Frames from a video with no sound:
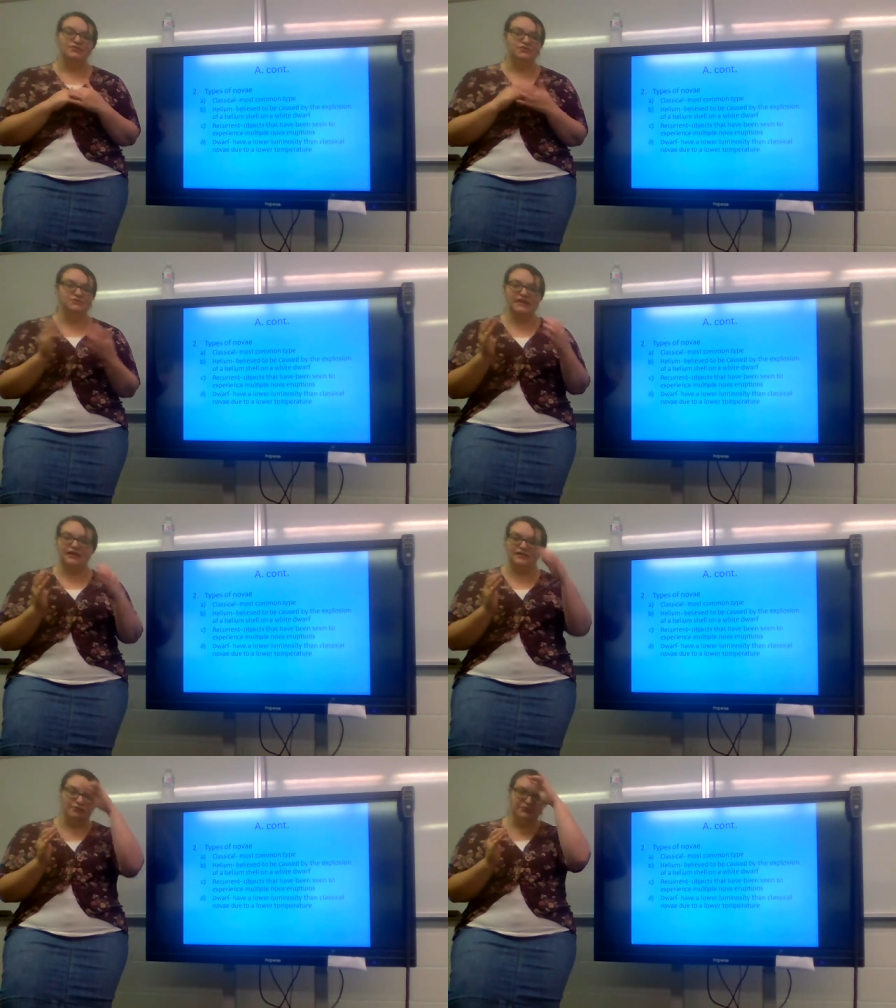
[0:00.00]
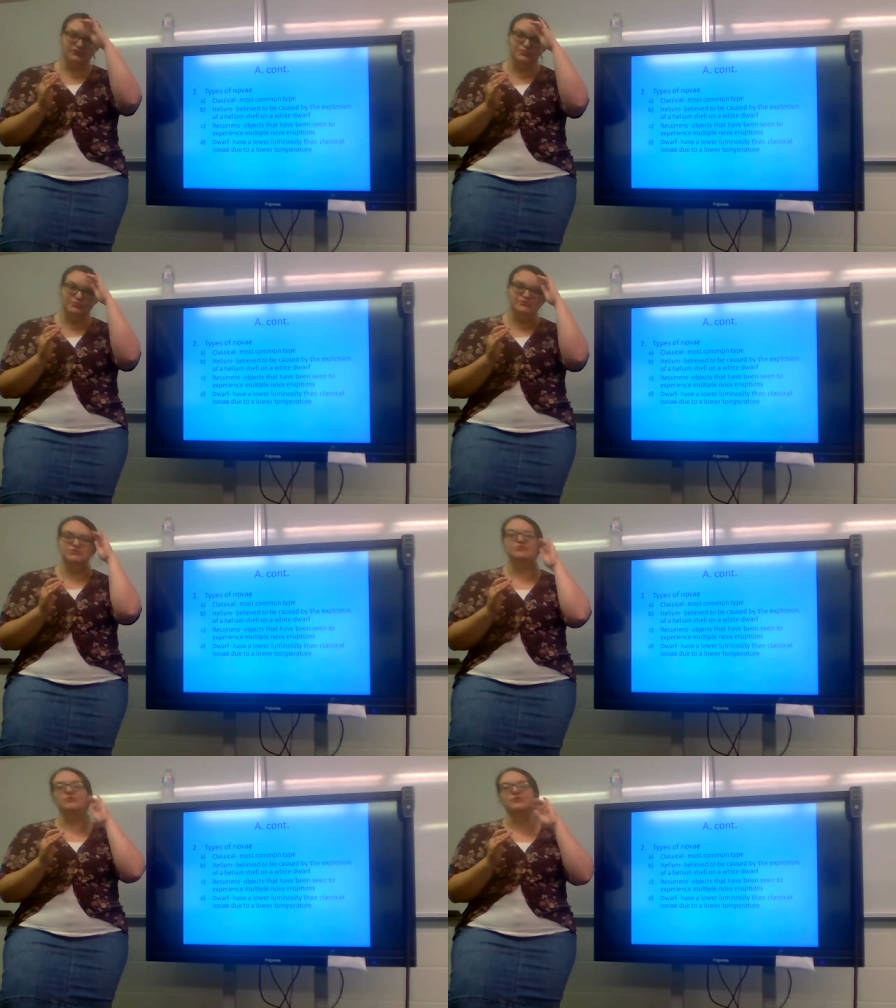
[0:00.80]
do exactly what they're supposed
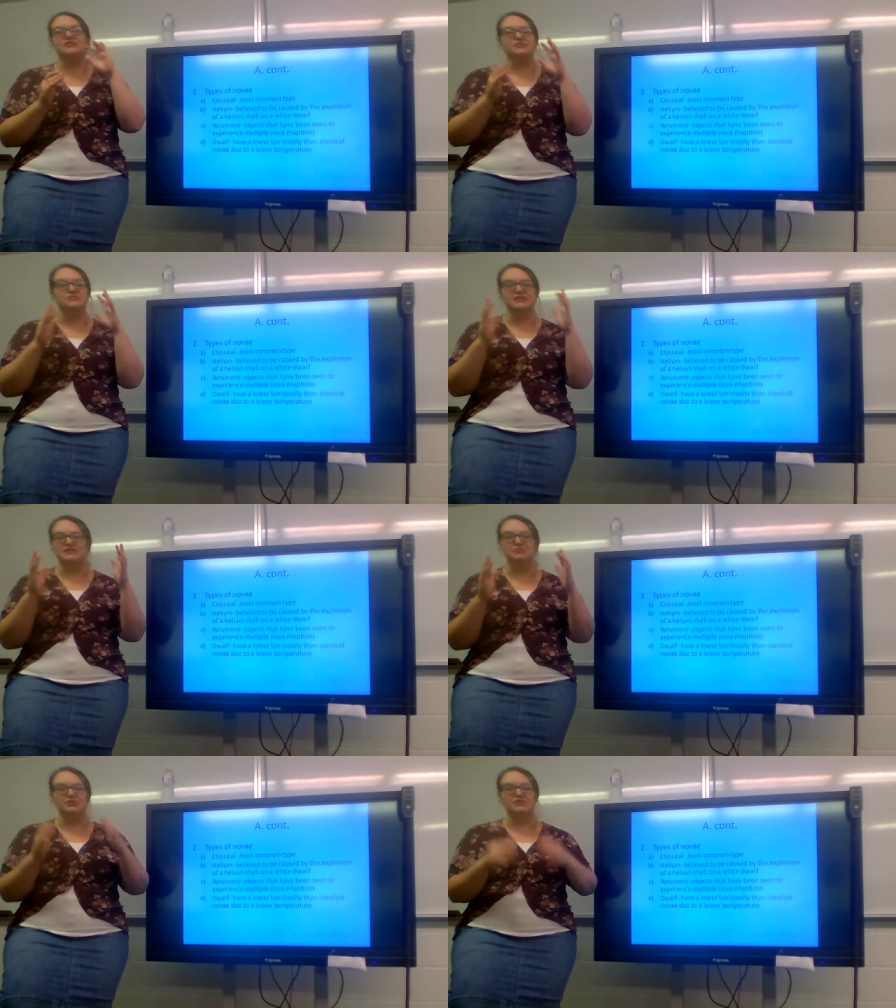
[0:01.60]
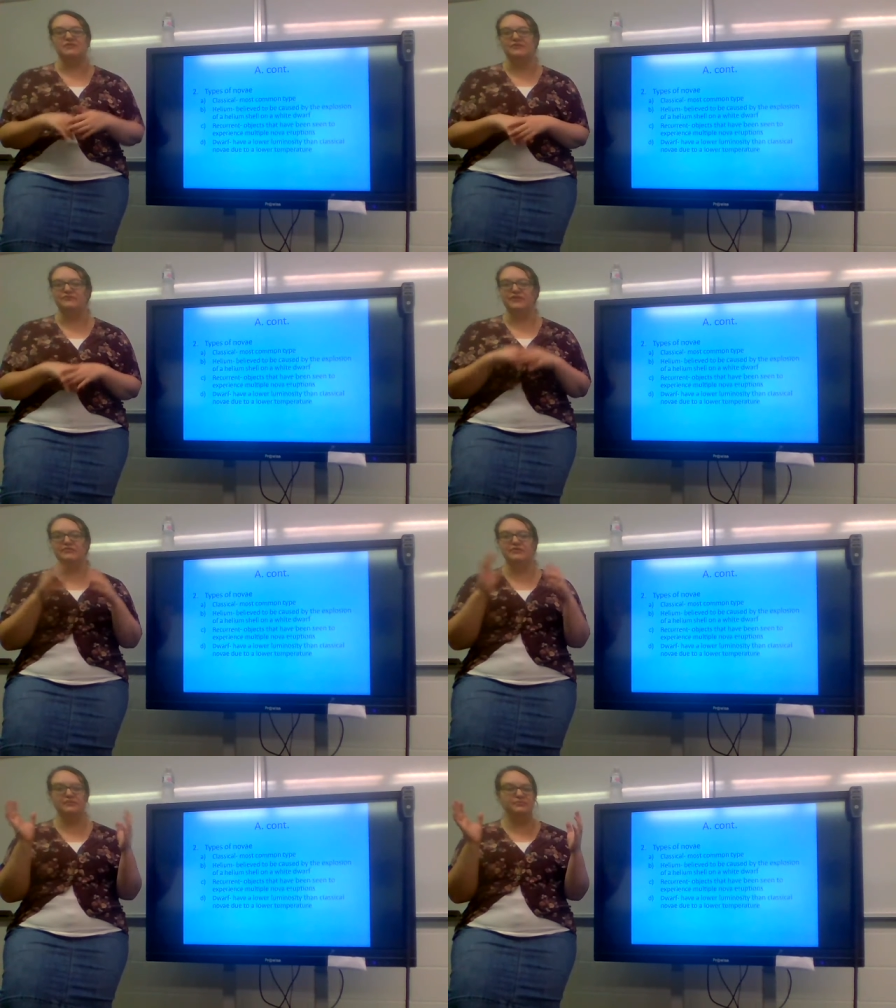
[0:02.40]
to do according to a textbook. They
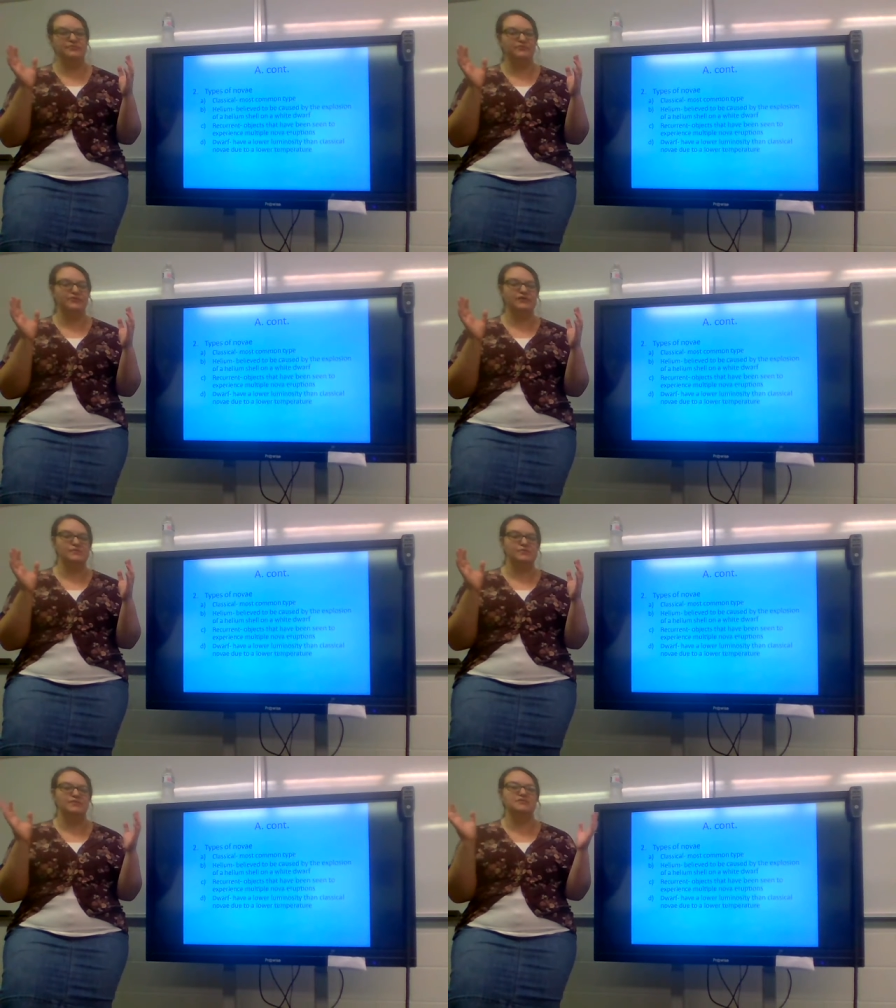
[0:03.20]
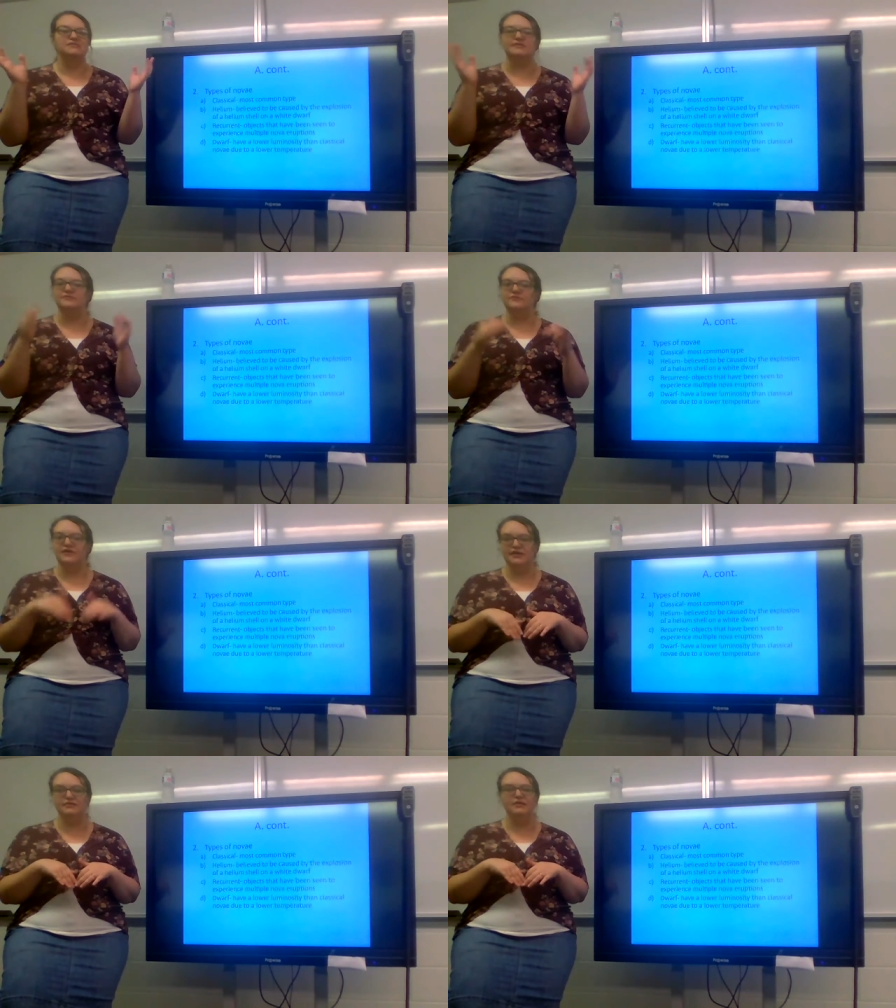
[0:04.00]
flare up for a couple months, they
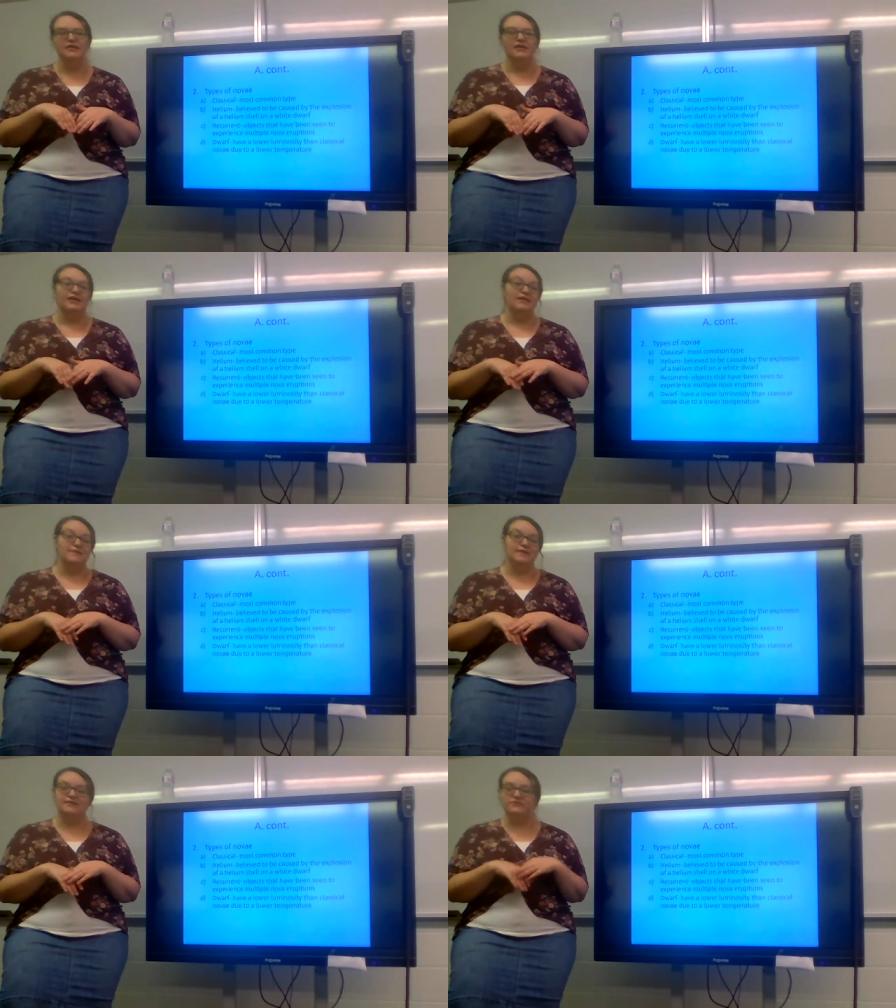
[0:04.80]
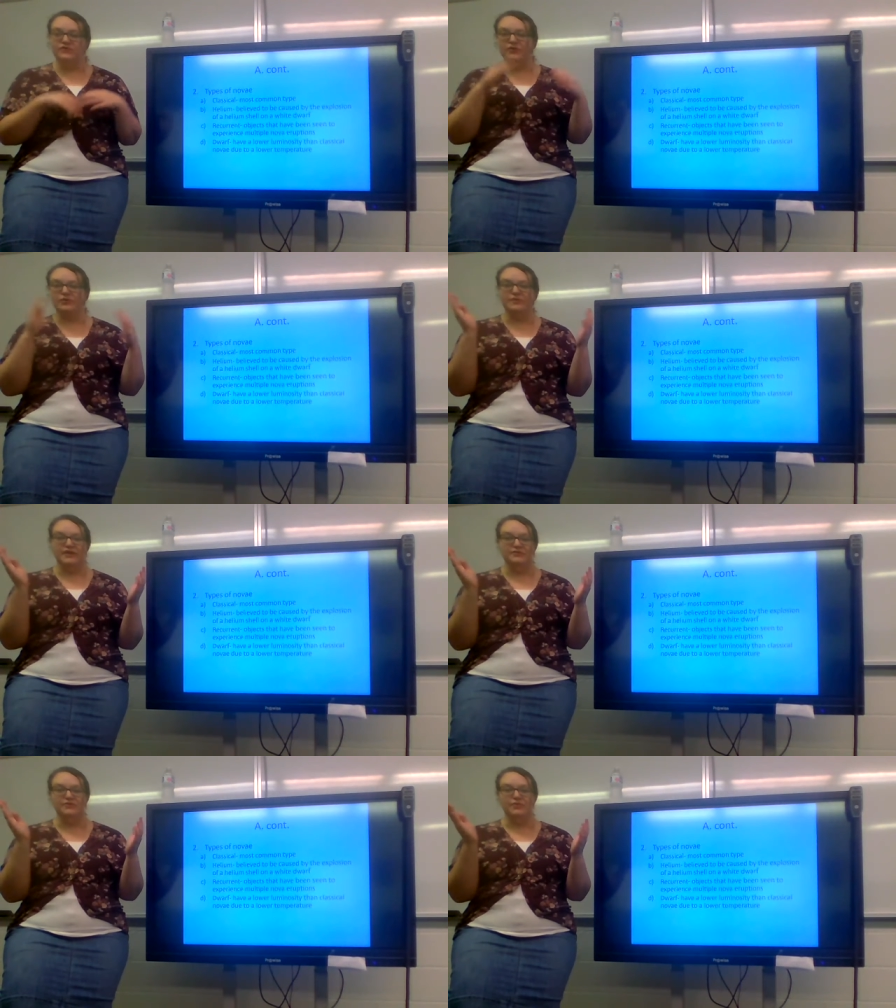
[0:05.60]
fade, and they can flare up
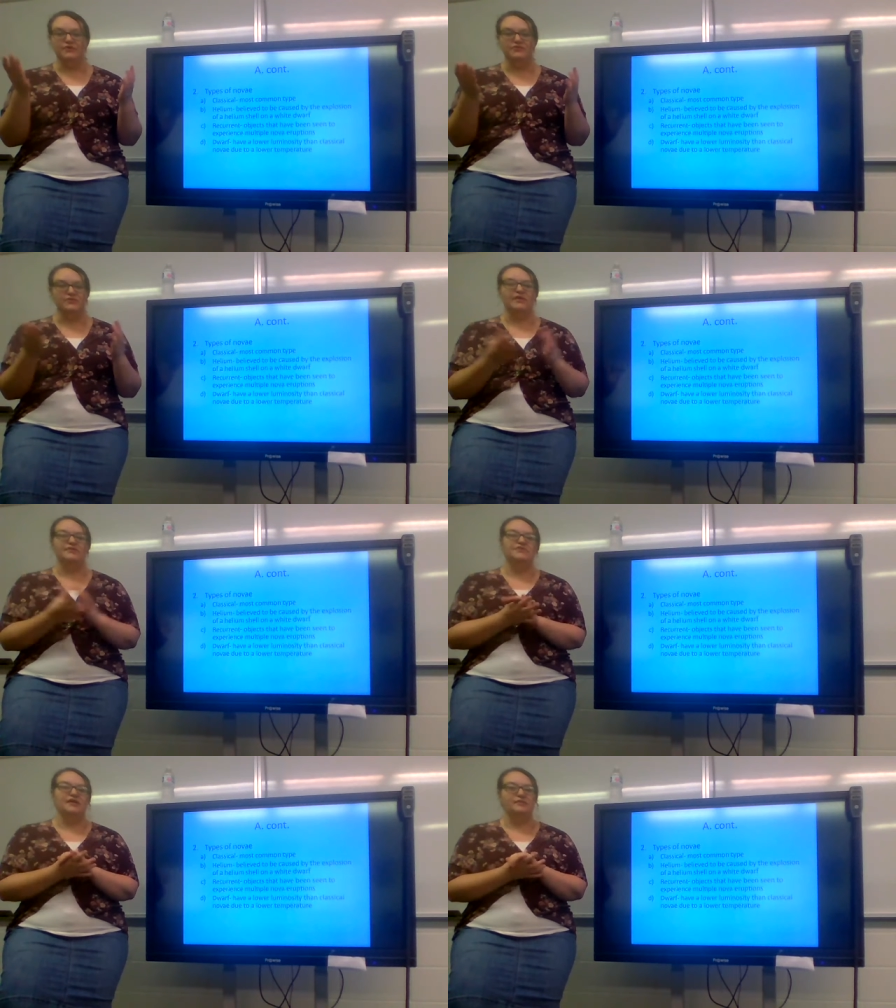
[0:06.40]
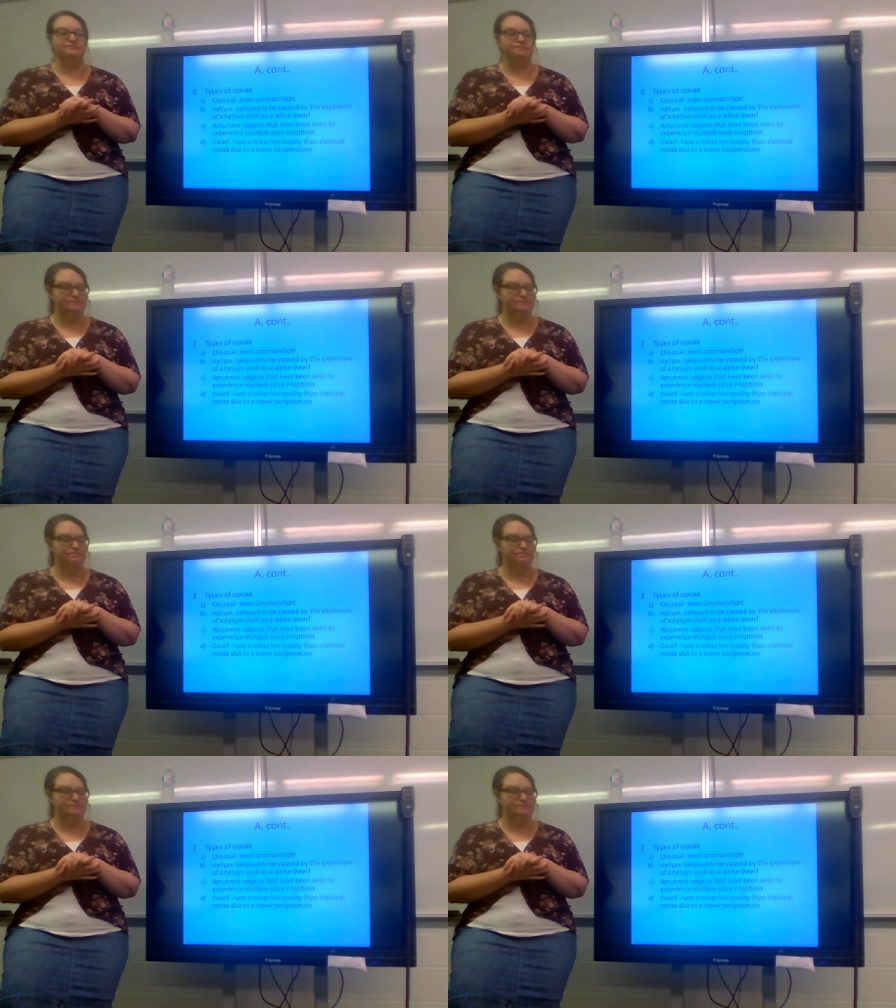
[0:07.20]
again throughout their lifetime.